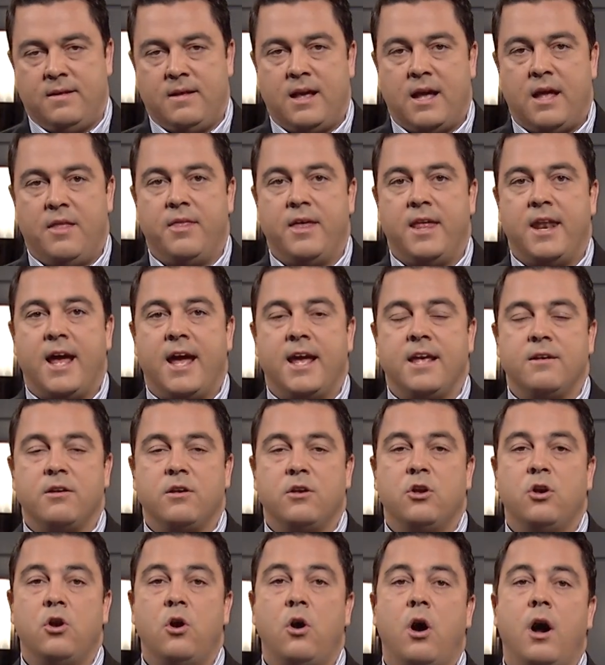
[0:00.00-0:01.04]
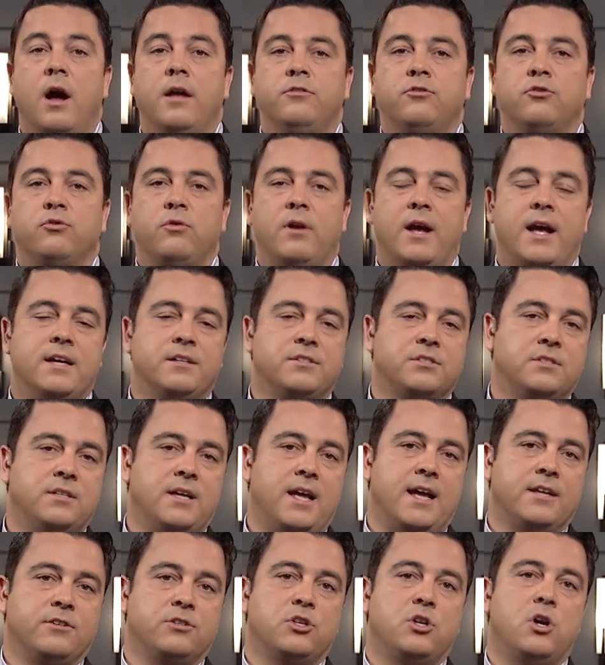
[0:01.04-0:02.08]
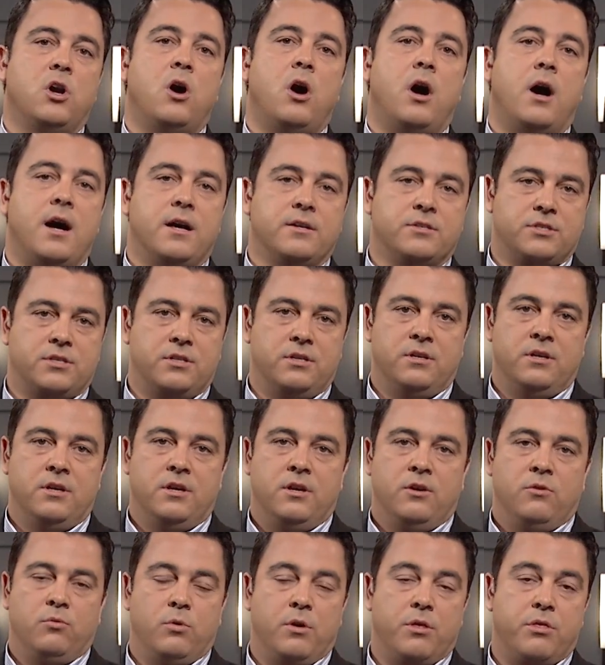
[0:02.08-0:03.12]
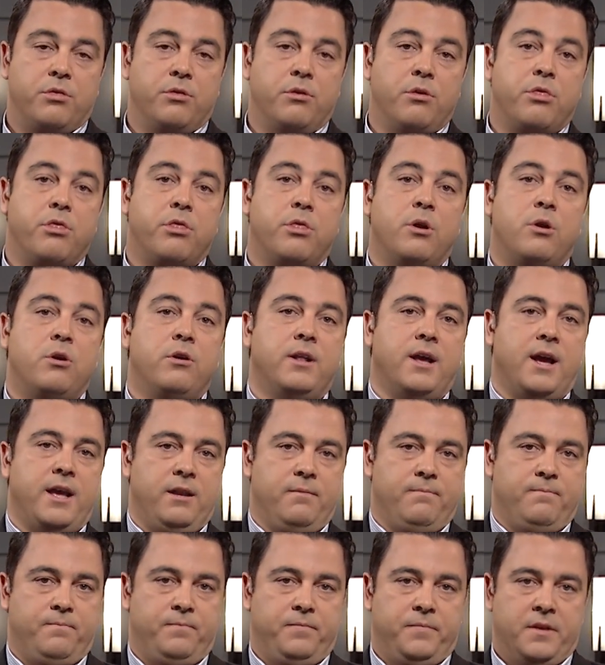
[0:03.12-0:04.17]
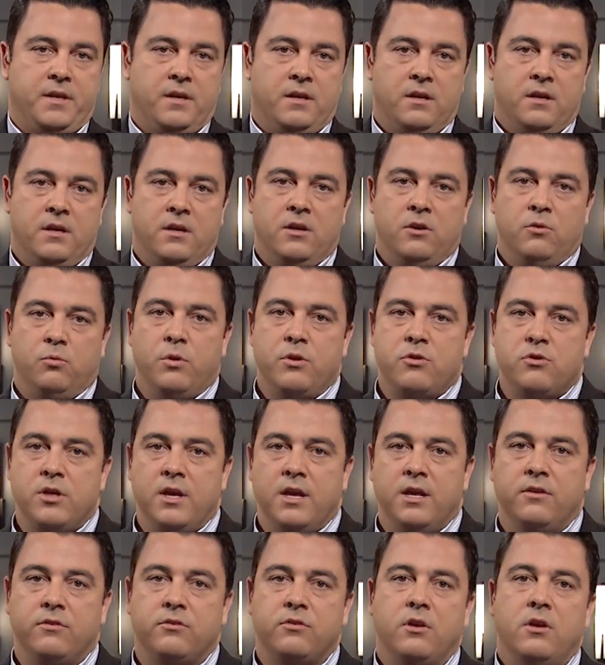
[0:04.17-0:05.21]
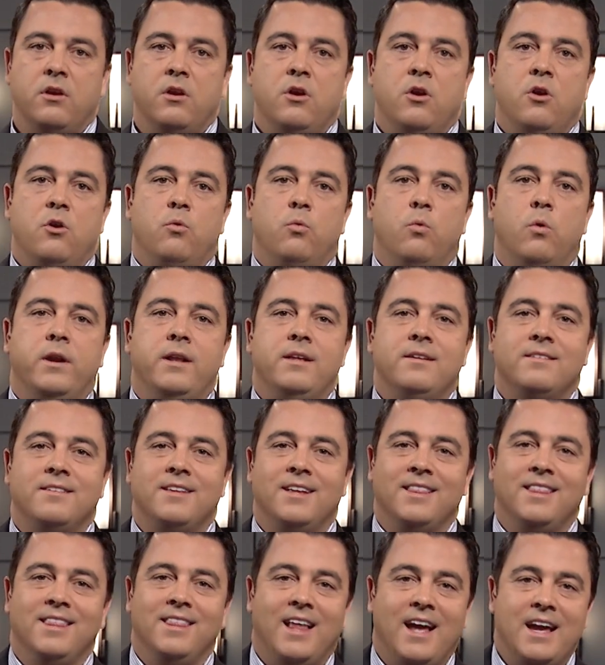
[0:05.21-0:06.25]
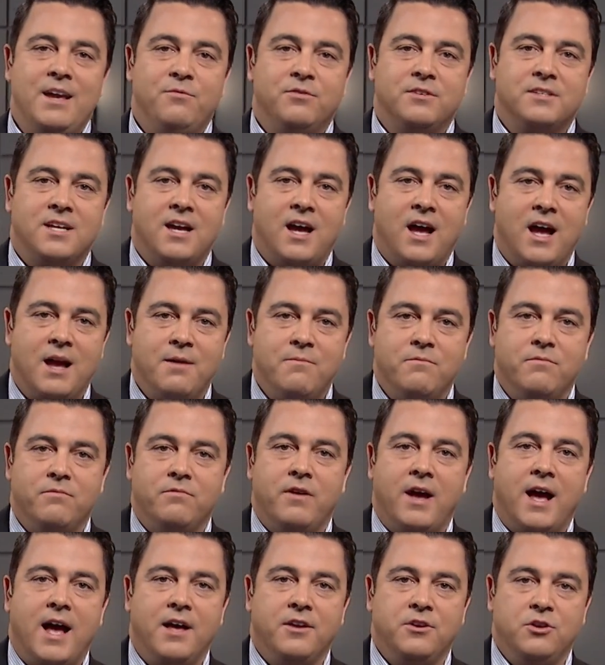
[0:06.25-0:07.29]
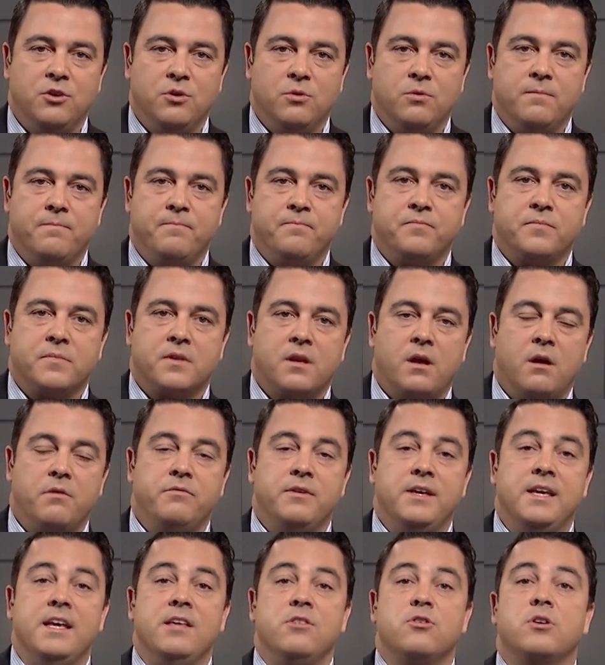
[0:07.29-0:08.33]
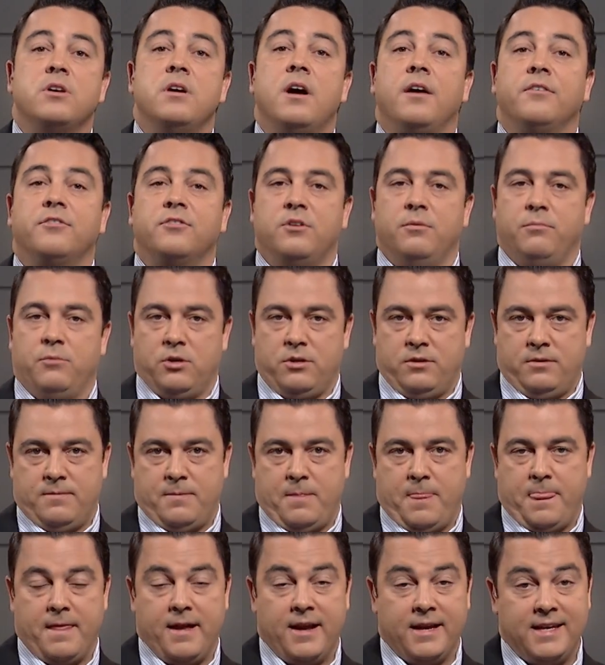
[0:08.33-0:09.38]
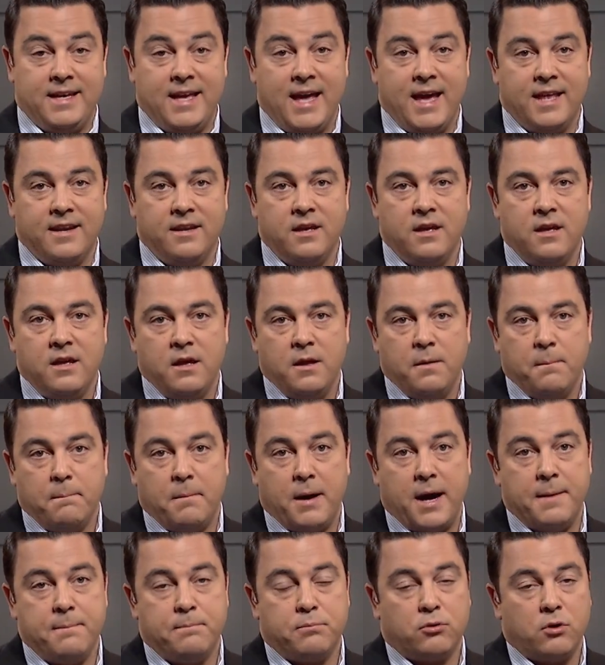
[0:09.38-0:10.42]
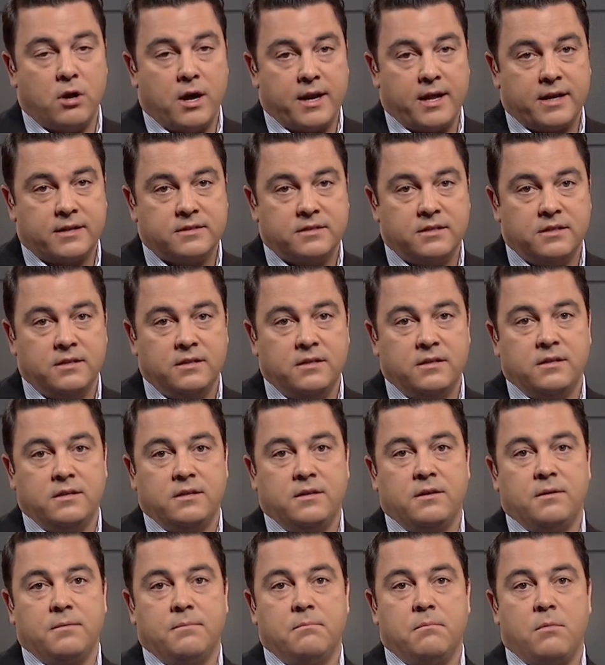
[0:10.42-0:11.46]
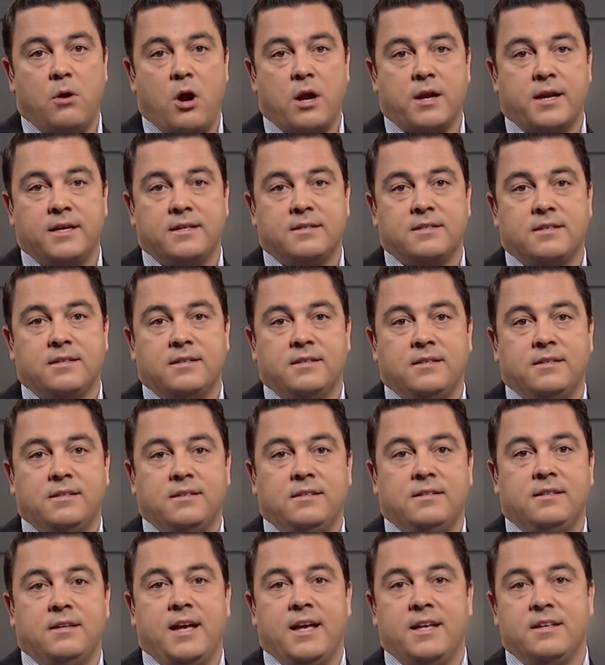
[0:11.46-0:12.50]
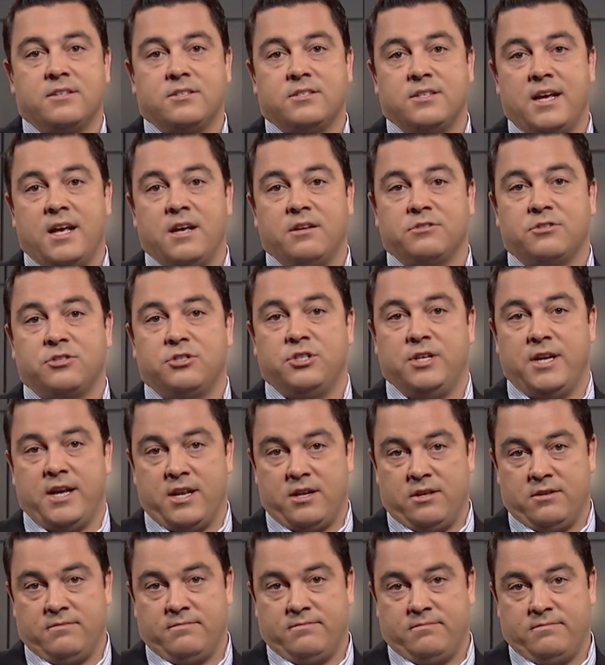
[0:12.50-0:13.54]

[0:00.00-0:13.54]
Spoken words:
And then I contrast that cost with the 3rd item, which is what is the lifetime value of each customer? Again, by product, market, and sales channel.